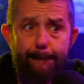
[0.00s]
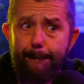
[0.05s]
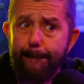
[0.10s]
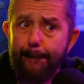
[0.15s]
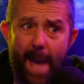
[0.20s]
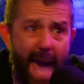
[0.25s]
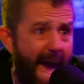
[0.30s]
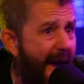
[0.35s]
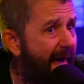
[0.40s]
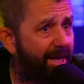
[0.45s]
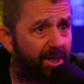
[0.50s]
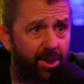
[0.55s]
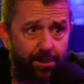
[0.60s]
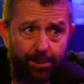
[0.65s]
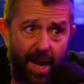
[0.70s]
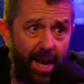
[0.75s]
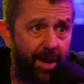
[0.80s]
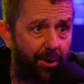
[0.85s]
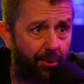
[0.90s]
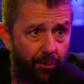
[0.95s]
baddest
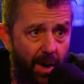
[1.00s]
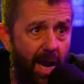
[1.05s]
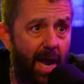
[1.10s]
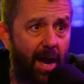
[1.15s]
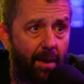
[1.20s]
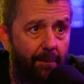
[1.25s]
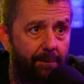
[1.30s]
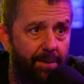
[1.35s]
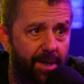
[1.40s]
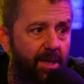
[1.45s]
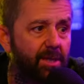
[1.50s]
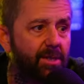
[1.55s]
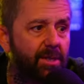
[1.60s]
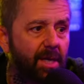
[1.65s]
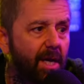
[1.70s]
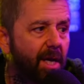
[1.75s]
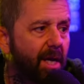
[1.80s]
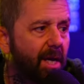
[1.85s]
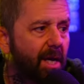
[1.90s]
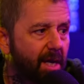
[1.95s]
band around, because
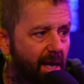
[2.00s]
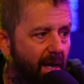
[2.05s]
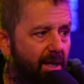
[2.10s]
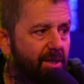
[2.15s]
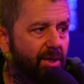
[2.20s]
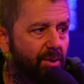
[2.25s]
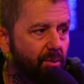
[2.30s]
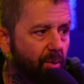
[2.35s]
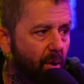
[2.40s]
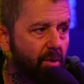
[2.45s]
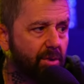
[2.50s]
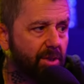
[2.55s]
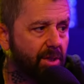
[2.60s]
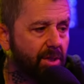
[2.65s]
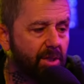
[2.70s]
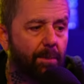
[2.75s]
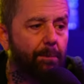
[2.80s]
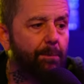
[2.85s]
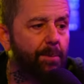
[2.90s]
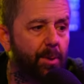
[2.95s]
Guns N' Roses,
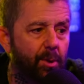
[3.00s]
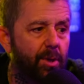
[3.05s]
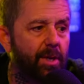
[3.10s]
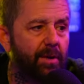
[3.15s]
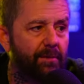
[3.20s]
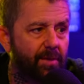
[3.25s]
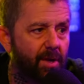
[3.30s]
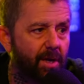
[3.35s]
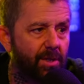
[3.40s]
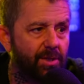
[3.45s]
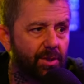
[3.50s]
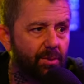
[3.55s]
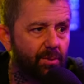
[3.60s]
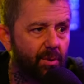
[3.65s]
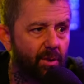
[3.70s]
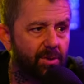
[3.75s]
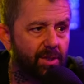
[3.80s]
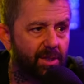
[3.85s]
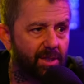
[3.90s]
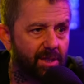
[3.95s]
the beauty of Guns N'
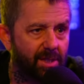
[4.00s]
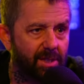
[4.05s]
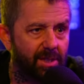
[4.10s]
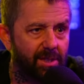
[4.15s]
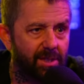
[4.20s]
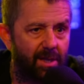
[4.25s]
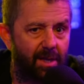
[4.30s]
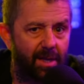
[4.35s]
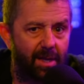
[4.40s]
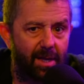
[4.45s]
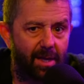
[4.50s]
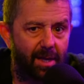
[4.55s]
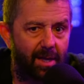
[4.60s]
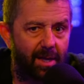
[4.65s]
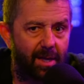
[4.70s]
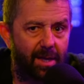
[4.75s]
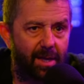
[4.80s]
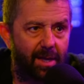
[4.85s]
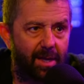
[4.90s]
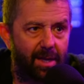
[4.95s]
Roses is
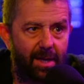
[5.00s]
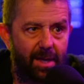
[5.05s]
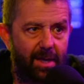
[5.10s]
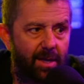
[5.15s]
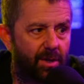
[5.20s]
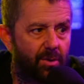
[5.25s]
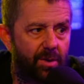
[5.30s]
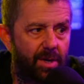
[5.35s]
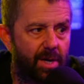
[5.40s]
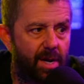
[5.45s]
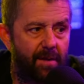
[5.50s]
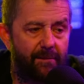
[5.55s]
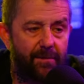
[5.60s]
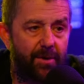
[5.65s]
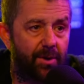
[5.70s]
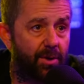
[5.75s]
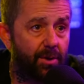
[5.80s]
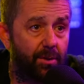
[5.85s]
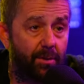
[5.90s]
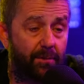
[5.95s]
you never
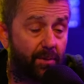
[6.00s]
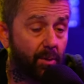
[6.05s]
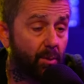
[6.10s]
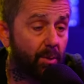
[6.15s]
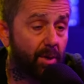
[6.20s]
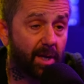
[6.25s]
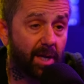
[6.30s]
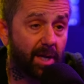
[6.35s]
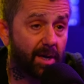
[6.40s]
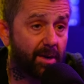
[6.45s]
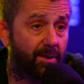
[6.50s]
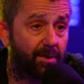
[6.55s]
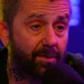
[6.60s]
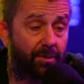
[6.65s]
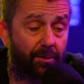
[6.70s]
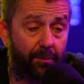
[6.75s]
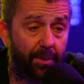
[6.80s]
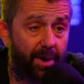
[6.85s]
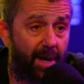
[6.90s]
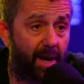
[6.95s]
knew if you were going to get a
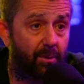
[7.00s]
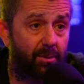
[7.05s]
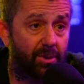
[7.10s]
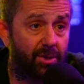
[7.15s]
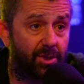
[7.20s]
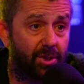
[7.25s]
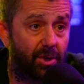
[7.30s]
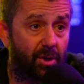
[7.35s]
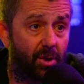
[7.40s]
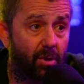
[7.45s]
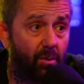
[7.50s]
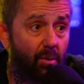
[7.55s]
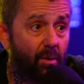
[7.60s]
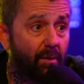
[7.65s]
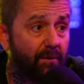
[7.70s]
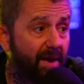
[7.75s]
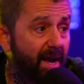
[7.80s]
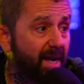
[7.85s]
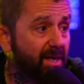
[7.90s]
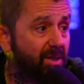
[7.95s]
3-hour show or
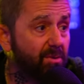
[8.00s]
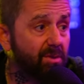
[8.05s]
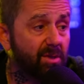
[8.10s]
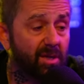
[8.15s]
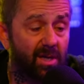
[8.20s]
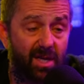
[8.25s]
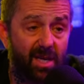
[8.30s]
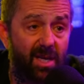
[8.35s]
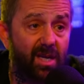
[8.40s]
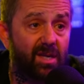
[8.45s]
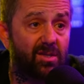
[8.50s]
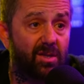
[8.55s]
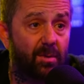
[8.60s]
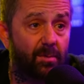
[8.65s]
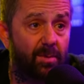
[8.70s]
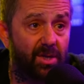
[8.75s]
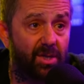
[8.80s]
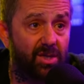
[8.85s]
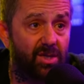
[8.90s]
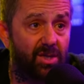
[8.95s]
if Axl was going to kick
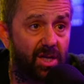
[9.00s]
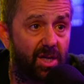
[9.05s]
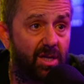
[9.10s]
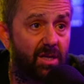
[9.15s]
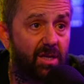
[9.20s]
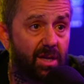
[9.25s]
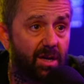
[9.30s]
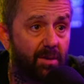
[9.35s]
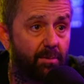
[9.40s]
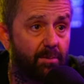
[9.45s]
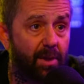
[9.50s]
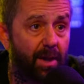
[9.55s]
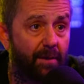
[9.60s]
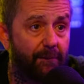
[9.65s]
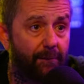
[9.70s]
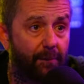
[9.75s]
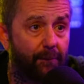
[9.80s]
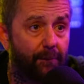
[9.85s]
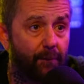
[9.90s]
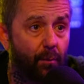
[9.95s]
somebody's teeth in and play
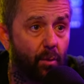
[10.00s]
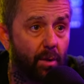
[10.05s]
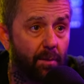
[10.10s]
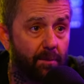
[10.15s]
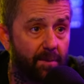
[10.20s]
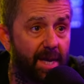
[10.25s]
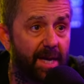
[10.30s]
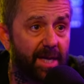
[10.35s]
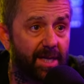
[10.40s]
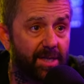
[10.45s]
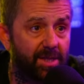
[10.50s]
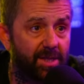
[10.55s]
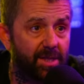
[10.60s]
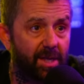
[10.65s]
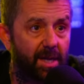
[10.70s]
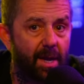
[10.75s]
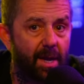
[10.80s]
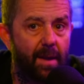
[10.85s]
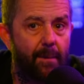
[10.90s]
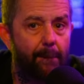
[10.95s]
for 4 minutes,
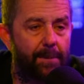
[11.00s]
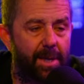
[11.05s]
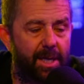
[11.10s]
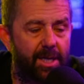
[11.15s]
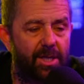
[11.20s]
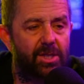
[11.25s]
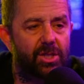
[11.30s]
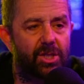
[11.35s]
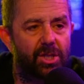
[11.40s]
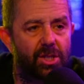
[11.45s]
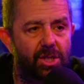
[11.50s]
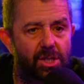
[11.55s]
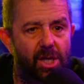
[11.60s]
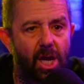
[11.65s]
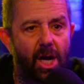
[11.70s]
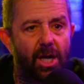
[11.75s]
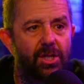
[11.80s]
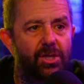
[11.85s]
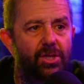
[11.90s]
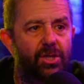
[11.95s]
because
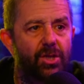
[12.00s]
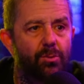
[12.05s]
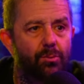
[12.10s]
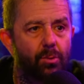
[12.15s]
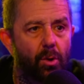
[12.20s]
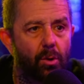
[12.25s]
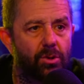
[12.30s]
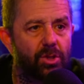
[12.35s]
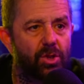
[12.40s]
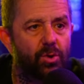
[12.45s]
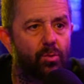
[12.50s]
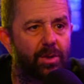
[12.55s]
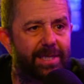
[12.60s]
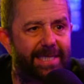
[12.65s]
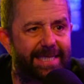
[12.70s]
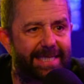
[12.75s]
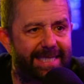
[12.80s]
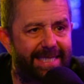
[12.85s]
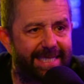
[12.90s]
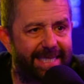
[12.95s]
Guns N' Roses
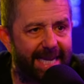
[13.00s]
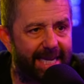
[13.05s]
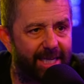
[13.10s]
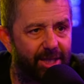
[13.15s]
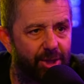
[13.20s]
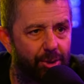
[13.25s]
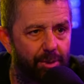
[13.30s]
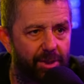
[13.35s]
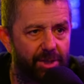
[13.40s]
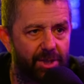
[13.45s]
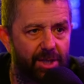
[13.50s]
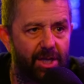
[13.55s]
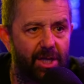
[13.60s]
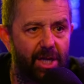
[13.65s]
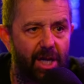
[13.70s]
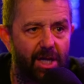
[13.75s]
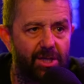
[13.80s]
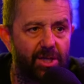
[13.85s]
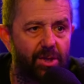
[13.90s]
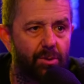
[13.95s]
was dangerous and
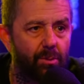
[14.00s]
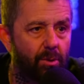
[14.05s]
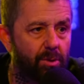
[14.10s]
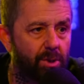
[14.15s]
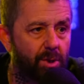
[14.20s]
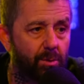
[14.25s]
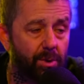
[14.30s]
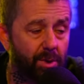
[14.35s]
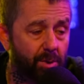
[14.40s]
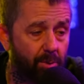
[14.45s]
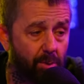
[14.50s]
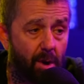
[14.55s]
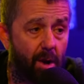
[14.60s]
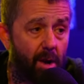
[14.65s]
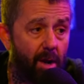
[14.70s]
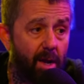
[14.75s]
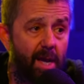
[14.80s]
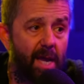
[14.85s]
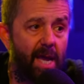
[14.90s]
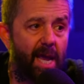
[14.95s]
Guns N' Roses was
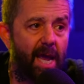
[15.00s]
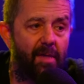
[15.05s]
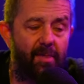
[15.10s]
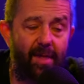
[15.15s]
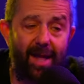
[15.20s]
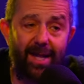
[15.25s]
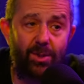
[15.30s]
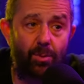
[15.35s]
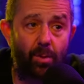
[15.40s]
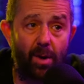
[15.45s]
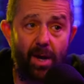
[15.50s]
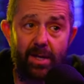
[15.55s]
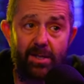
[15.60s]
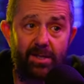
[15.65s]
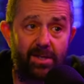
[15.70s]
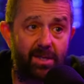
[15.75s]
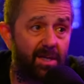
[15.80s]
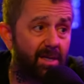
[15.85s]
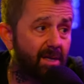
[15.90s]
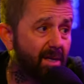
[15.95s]
raw. And that's why
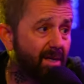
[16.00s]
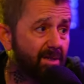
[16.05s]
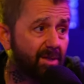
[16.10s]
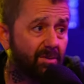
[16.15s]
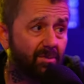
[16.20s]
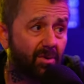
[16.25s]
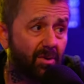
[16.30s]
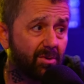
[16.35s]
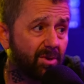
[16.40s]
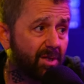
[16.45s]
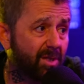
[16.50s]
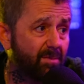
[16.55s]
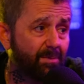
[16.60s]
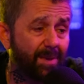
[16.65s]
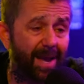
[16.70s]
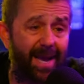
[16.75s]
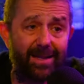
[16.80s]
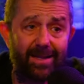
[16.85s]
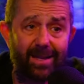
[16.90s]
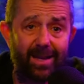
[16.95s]
seeing Guns N' Roses
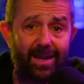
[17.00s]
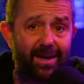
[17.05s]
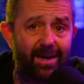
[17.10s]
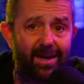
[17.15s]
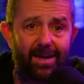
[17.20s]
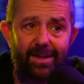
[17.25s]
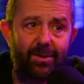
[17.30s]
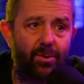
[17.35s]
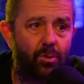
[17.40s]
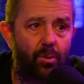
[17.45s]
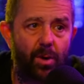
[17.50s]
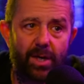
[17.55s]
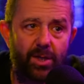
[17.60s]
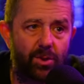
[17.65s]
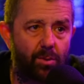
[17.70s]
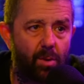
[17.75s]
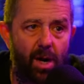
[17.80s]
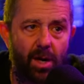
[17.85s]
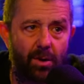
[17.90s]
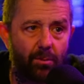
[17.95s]
back then, the
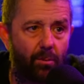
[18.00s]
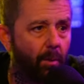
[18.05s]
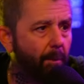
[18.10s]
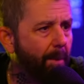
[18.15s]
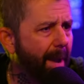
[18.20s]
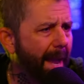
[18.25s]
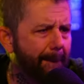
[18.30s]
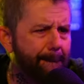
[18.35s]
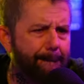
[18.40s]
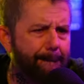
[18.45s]
greatest rock and roll band,